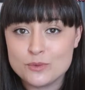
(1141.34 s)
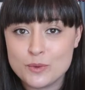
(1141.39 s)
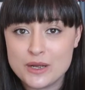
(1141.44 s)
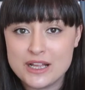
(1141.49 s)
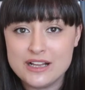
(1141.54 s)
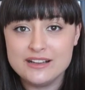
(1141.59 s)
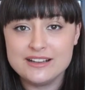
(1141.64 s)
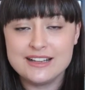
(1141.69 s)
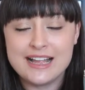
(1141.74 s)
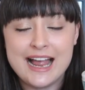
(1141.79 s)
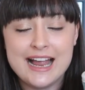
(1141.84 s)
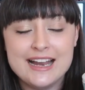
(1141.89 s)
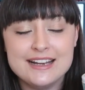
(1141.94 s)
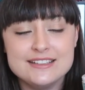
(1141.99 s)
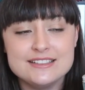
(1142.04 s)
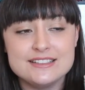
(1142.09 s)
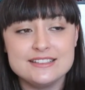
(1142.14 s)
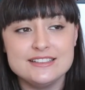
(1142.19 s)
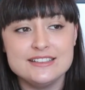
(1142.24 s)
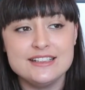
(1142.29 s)
Will
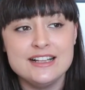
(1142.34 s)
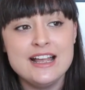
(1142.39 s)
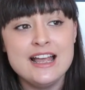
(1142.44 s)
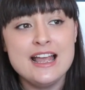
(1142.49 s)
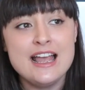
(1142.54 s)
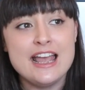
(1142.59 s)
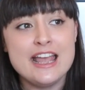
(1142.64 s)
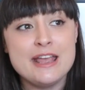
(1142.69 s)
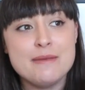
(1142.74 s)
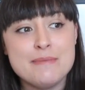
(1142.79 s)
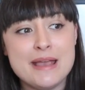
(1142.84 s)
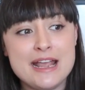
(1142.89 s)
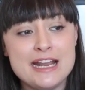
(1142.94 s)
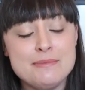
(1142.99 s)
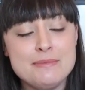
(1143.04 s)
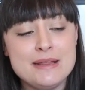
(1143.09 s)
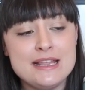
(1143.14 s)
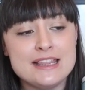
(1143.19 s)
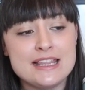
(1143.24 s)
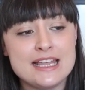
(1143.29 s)
candle, it
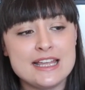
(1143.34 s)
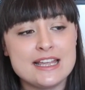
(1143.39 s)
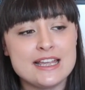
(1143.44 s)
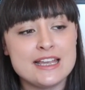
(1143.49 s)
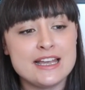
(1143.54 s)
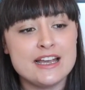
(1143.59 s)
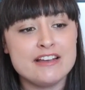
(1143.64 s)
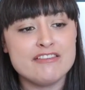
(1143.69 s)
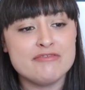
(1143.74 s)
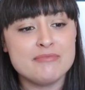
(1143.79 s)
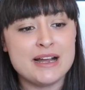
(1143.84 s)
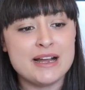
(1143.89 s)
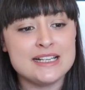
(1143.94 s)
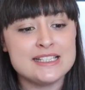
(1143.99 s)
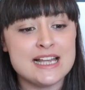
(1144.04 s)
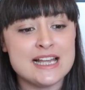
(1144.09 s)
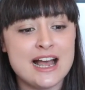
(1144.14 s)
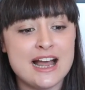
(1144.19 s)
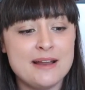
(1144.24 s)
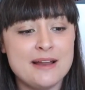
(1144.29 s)
made me think of my
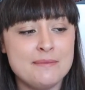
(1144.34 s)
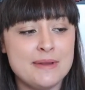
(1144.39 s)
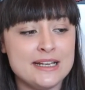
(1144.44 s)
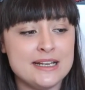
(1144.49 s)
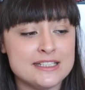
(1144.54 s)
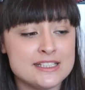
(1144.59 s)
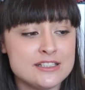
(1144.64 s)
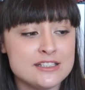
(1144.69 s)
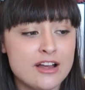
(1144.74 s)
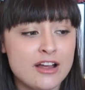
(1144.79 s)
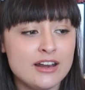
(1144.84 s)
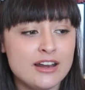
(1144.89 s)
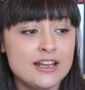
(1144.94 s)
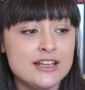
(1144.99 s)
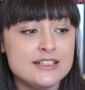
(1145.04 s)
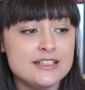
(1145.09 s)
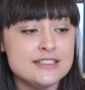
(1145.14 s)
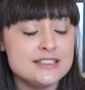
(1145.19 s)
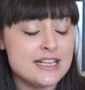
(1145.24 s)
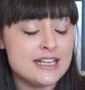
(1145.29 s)
time in
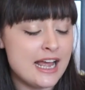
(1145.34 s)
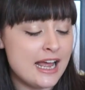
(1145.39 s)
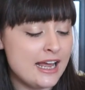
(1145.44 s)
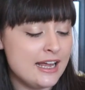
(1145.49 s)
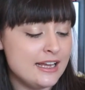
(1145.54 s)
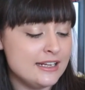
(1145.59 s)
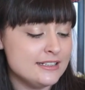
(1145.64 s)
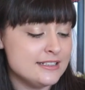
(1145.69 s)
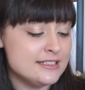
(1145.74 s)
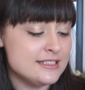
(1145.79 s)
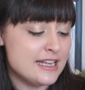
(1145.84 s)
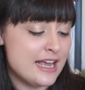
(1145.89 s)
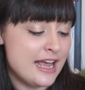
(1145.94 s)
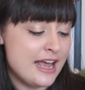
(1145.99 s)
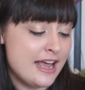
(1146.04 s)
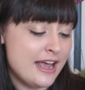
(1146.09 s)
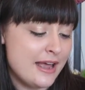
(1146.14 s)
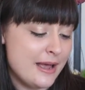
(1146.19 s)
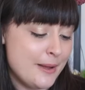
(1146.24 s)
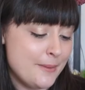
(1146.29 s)
Scotland and
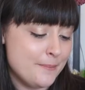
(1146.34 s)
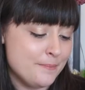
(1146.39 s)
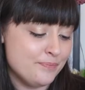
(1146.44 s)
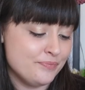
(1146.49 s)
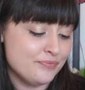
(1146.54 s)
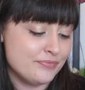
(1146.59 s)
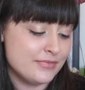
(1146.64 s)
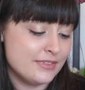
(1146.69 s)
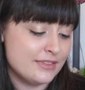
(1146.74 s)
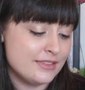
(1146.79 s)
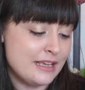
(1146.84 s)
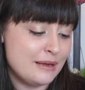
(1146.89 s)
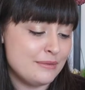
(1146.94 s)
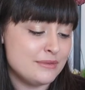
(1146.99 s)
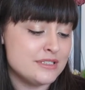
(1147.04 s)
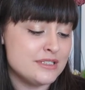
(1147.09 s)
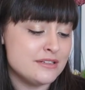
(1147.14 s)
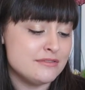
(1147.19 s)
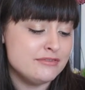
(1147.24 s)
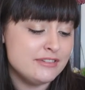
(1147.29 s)
um, that
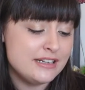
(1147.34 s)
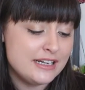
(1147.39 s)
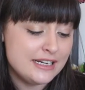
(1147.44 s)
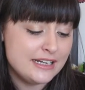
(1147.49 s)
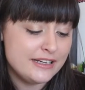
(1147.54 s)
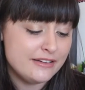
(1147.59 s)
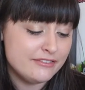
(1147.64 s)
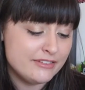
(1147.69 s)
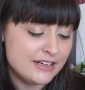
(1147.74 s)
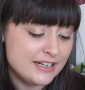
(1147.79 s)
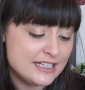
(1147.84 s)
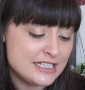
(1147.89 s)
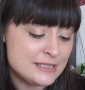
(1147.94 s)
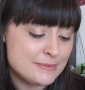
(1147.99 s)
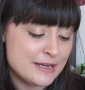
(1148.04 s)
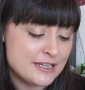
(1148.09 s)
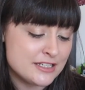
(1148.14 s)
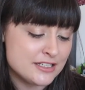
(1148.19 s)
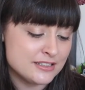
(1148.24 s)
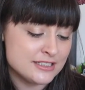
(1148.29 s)
was a really, really
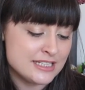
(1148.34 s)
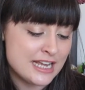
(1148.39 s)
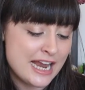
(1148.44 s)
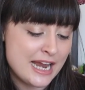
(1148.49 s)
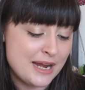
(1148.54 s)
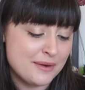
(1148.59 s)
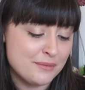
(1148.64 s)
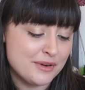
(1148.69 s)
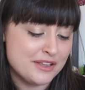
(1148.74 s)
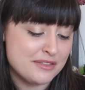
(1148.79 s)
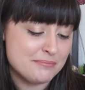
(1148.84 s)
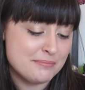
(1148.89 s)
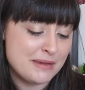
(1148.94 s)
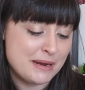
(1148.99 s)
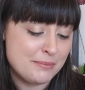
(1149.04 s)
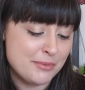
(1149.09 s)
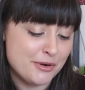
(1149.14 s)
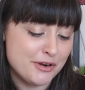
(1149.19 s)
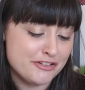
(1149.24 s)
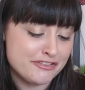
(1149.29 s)
special time with
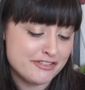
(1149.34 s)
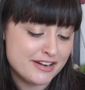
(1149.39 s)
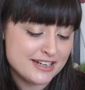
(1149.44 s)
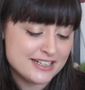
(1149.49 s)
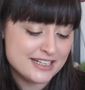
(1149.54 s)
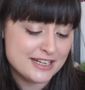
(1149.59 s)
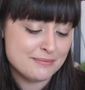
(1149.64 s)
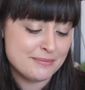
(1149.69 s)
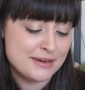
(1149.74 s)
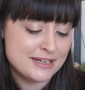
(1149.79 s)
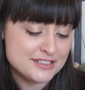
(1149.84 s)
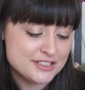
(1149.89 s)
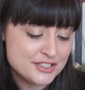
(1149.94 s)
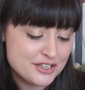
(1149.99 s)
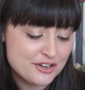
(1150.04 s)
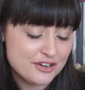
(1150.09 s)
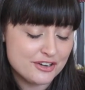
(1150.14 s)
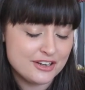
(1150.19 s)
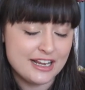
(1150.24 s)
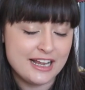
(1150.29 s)
my boyfriend and my
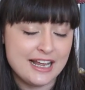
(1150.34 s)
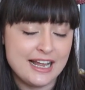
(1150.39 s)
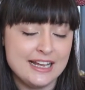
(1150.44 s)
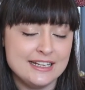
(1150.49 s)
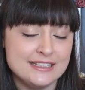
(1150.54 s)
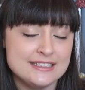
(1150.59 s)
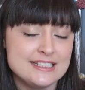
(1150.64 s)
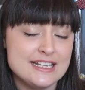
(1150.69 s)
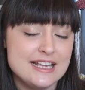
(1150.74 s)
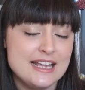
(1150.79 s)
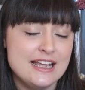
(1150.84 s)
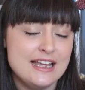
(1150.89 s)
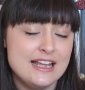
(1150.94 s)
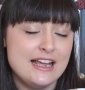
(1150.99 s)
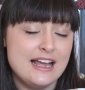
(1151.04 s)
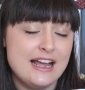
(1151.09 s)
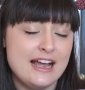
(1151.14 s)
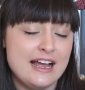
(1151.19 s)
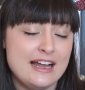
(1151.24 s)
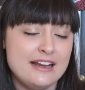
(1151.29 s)
dog and
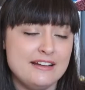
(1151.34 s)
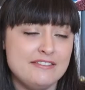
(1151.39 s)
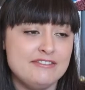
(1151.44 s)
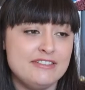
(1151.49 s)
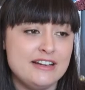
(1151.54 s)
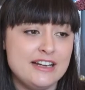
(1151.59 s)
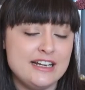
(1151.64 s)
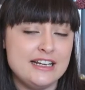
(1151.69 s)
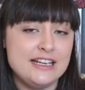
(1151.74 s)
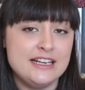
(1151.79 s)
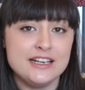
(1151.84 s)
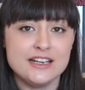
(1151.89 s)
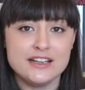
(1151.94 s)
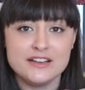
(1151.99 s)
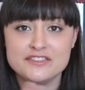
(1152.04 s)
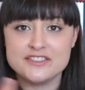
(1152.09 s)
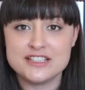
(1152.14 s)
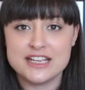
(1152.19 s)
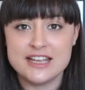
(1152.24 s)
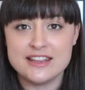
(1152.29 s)
I really
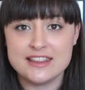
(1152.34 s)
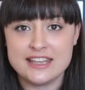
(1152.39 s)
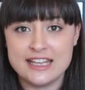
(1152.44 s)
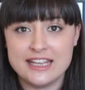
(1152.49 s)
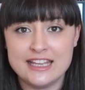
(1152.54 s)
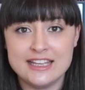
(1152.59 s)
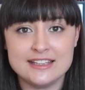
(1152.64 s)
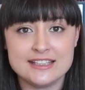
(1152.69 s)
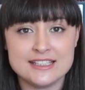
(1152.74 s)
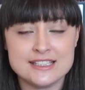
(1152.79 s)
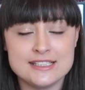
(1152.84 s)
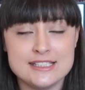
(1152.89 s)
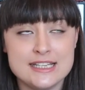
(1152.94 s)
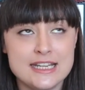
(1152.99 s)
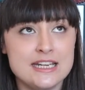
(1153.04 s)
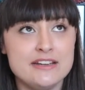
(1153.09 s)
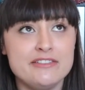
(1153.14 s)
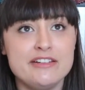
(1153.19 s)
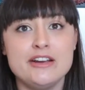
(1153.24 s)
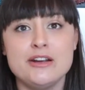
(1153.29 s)
loved it. The, the
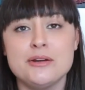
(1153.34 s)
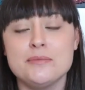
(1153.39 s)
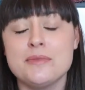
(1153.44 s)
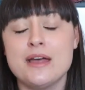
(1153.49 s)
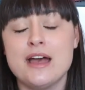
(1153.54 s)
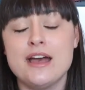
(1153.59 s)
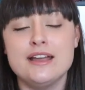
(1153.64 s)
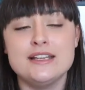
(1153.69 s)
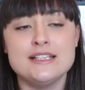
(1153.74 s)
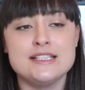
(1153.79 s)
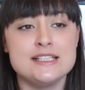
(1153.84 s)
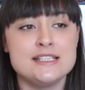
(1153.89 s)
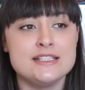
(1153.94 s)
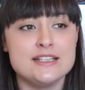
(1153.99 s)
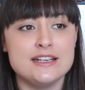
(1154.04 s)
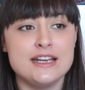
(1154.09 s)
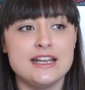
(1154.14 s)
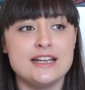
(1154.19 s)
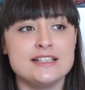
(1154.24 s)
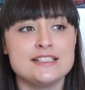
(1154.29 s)
scenery up there is
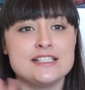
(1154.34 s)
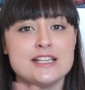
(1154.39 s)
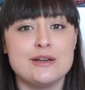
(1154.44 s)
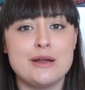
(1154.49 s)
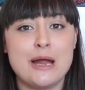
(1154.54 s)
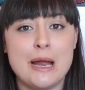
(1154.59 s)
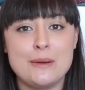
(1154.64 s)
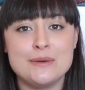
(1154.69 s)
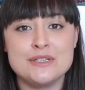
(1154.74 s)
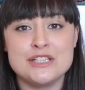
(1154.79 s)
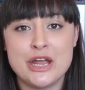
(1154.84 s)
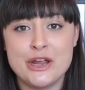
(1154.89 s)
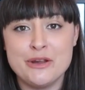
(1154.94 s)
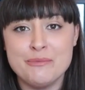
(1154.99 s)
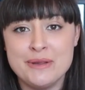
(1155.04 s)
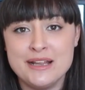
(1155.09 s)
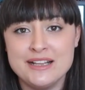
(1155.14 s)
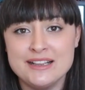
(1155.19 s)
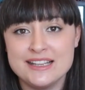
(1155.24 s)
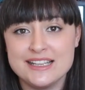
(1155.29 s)
stunning. So I was
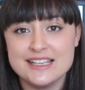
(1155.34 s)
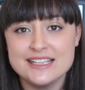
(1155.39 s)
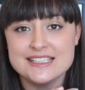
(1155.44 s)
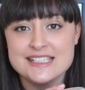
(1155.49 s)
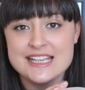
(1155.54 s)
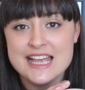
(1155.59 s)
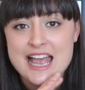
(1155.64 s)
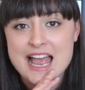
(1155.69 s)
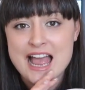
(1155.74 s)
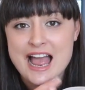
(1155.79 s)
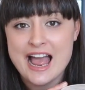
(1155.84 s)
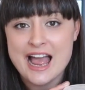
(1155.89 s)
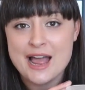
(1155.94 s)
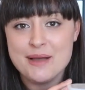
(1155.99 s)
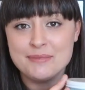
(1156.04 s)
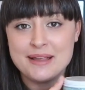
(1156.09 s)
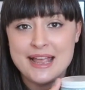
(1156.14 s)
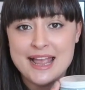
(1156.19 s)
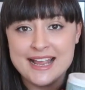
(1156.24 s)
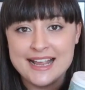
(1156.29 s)
hoping that
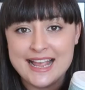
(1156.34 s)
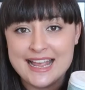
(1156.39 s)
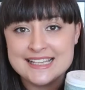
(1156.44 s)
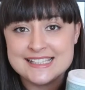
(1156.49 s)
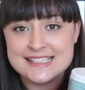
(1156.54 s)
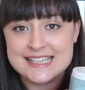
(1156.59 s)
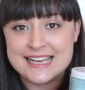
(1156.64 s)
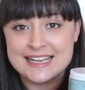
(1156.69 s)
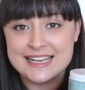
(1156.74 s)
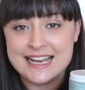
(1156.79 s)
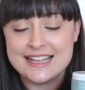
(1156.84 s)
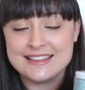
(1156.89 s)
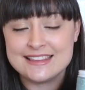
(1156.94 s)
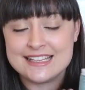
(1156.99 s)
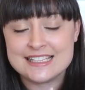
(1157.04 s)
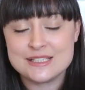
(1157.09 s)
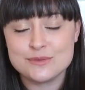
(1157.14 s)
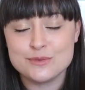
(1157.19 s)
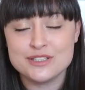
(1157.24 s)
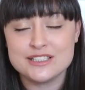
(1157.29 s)
um, getting a scent like
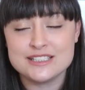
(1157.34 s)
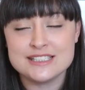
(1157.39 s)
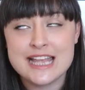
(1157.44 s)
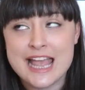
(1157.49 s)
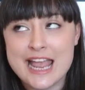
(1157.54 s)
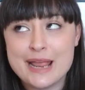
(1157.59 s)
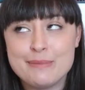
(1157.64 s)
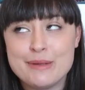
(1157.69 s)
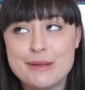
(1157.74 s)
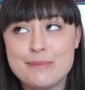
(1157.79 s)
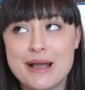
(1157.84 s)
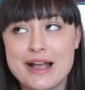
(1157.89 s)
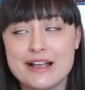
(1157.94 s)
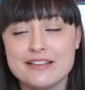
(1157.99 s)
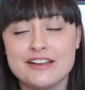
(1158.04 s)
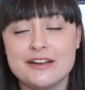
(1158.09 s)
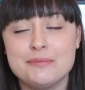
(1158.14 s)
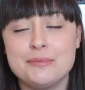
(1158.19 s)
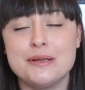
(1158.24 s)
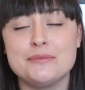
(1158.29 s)
this would take me back
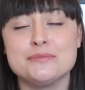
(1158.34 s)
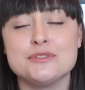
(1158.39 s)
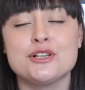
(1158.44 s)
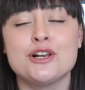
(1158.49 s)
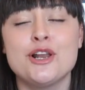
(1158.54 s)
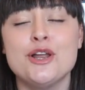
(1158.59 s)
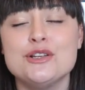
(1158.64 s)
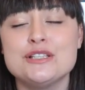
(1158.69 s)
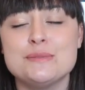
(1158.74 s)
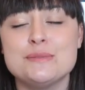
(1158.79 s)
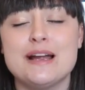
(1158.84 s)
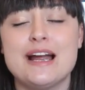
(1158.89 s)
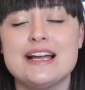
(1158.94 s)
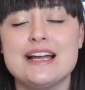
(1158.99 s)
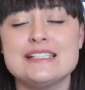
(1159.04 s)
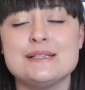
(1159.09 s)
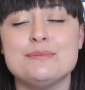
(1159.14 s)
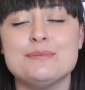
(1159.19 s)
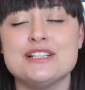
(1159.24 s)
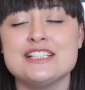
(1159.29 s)
there. I'd be able to close my
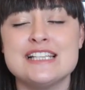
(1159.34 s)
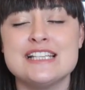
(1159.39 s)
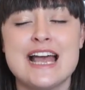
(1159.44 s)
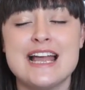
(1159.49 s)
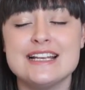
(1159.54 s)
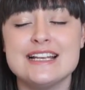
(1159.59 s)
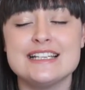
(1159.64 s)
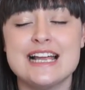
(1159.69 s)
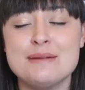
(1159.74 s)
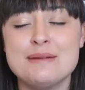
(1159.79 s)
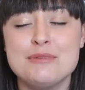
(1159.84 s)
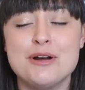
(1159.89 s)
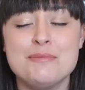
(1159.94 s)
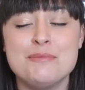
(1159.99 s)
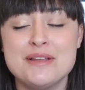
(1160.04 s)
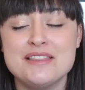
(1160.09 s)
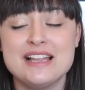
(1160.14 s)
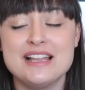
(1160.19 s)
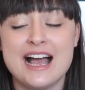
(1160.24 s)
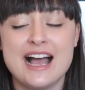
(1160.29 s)
eyes and pretend I'm
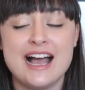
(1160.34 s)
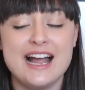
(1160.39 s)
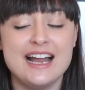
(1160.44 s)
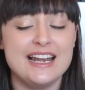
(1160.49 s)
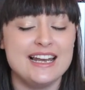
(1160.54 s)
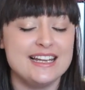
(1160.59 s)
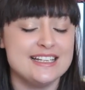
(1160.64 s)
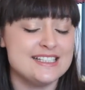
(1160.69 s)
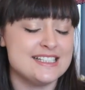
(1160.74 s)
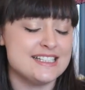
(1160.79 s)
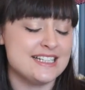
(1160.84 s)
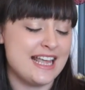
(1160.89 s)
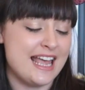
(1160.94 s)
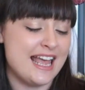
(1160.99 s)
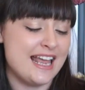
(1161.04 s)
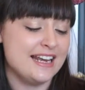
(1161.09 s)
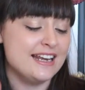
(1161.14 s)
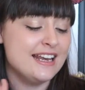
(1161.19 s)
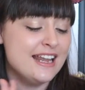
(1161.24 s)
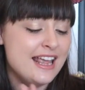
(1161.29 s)
up in the Highlands
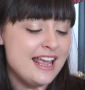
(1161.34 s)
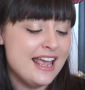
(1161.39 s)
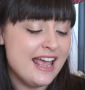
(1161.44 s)
again.